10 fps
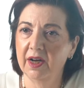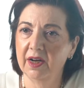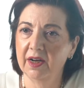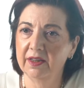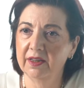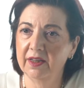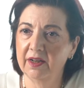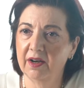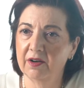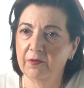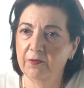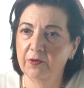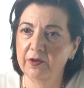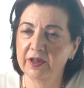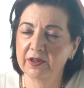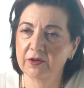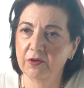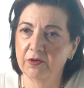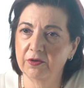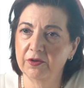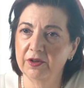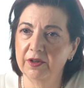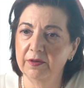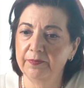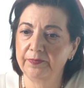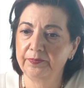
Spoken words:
And they are focused on